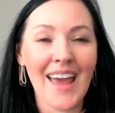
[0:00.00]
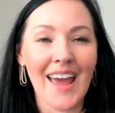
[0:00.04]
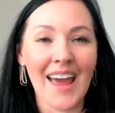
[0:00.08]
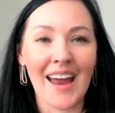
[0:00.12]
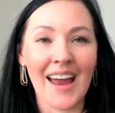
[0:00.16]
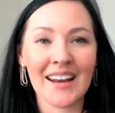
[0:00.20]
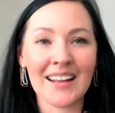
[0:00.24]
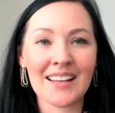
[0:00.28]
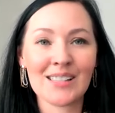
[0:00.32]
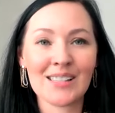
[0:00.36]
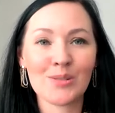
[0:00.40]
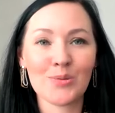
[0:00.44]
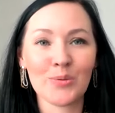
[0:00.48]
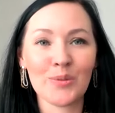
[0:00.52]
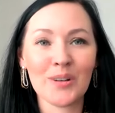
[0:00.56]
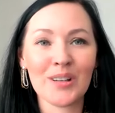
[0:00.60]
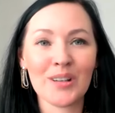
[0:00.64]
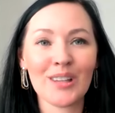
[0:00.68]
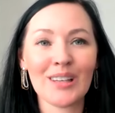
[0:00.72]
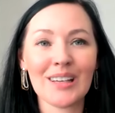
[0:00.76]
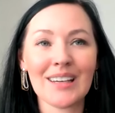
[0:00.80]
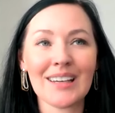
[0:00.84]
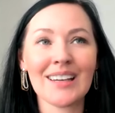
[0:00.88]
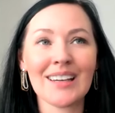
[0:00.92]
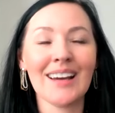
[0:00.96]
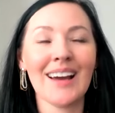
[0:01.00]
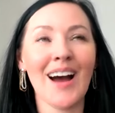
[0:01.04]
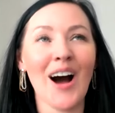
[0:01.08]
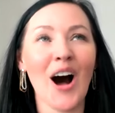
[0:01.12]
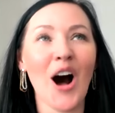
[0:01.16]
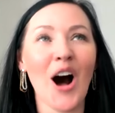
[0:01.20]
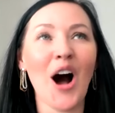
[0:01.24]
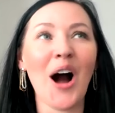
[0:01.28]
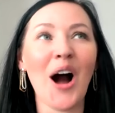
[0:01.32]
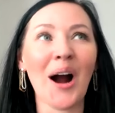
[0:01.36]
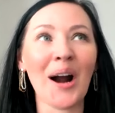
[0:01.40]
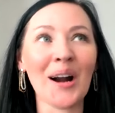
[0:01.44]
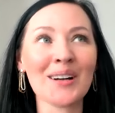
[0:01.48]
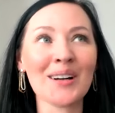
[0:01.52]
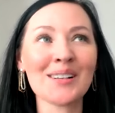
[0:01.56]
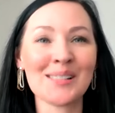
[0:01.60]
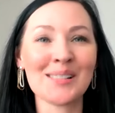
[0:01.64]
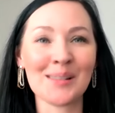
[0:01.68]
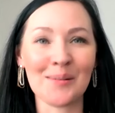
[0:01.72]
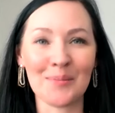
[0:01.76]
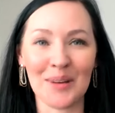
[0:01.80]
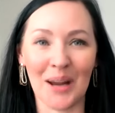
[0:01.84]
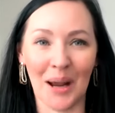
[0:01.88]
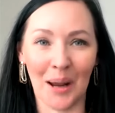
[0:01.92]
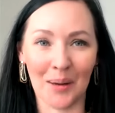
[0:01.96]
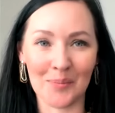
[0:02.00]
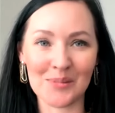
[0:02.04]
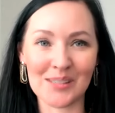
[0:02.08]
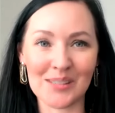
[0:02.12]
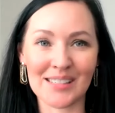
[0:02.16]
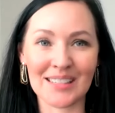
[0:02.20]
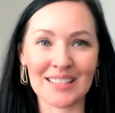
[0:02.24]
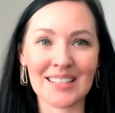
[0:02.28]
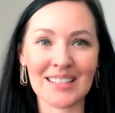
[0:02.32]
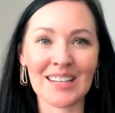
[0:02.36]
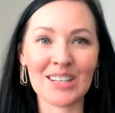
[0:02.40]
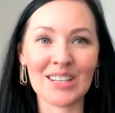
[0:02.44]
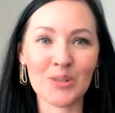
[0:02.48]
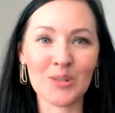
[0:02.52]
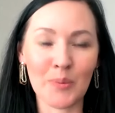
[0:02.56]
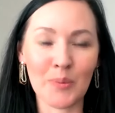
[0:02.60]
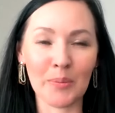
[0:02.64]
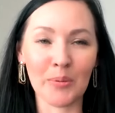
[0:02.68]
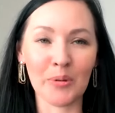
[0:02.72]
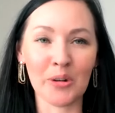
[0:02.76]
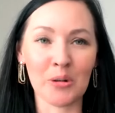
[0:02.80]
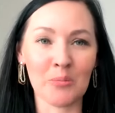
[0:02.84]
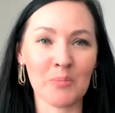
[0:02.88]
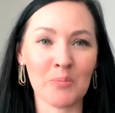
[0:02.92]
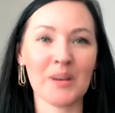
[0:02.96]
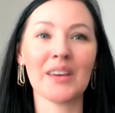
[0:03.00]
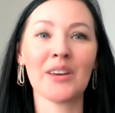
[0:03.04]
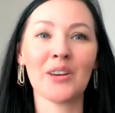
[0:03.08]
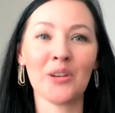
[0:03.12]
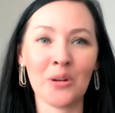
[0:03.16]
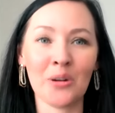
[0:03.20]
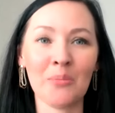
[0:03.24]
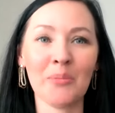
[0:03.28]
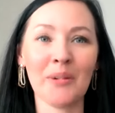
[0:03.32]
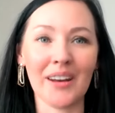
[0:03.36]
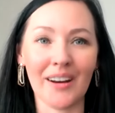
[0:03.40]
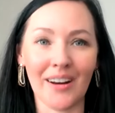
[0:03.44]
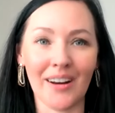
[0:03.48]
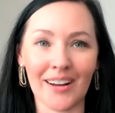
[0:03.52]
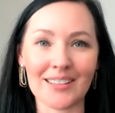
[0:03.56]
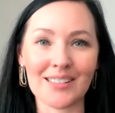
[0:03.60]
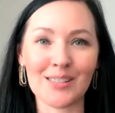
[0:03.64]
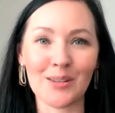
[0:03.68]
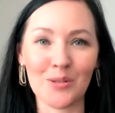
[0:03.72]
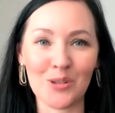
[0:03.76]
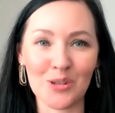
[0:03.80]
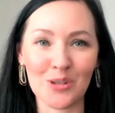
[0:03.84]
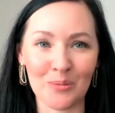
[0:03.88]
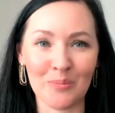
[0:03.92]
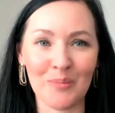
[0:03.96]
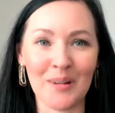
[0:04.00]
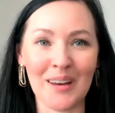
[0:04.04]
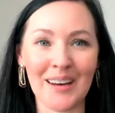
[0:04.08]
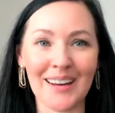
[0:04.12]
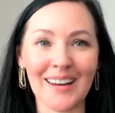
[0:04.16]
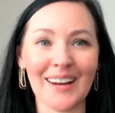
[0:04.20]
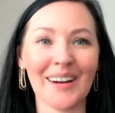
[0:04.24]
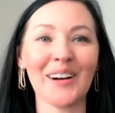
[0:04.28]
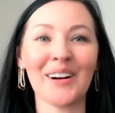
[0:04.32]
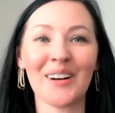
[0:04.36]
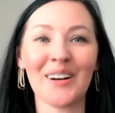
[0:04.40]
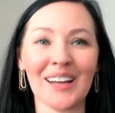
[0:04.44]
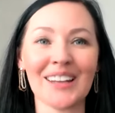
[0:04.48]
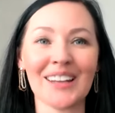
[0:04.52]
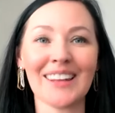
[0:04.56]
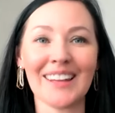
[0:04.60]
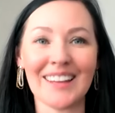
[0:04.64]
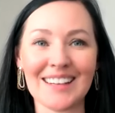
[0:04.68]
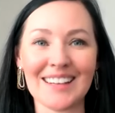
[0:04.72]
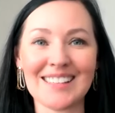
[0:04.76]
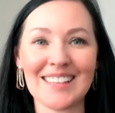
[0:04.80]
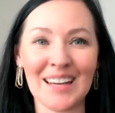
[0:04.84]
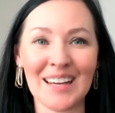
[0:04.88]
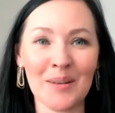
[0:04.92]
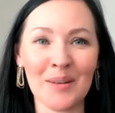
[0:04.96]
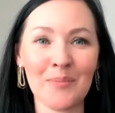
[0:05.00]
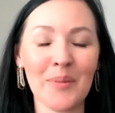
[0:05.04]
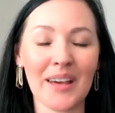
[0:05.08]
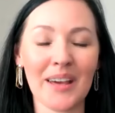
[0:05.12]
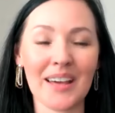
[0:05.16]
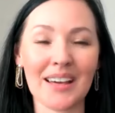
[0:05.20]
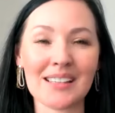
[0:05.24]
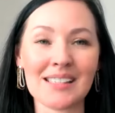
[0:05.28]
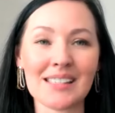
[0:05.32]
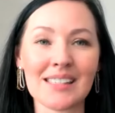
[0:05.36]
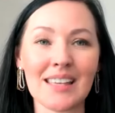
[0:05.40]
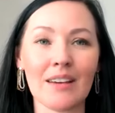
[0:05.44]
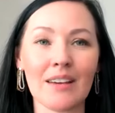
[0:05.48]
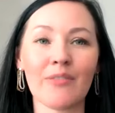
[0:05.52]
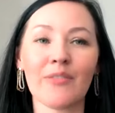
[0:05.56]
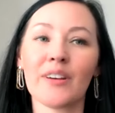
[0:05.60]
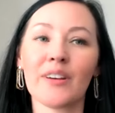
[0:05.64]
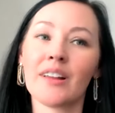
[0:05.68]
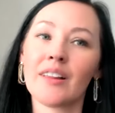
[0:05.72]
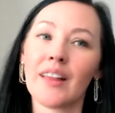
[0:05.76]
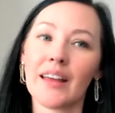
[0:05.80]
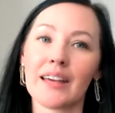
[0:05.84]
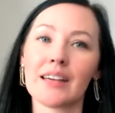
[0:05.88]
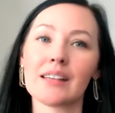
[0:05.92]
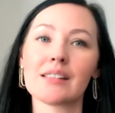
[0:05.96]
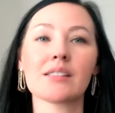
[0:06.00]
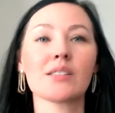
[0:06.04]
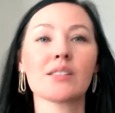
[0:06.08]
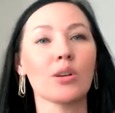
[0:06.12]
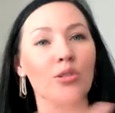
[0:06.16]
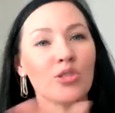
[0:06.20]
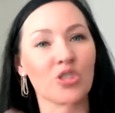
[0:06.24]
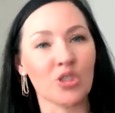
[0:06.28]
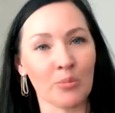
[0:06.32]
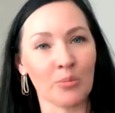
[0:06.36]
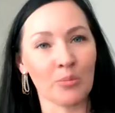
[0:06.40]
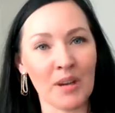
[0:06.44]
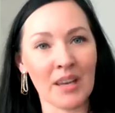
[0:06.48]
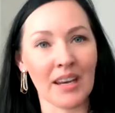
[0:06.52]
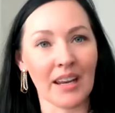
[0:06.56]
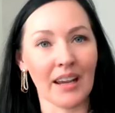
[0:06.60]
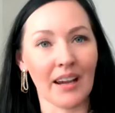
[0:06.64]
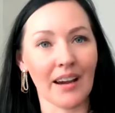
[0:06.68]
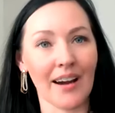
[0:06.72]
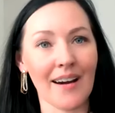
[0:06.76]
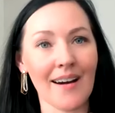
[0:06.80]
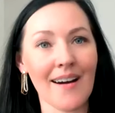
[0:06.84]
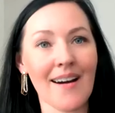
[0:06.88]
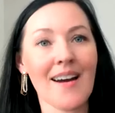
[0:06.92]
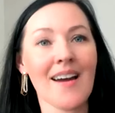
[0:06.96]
and it's really hard sometimes to teach people to be human on social media or on linkedin because they feel like it's social media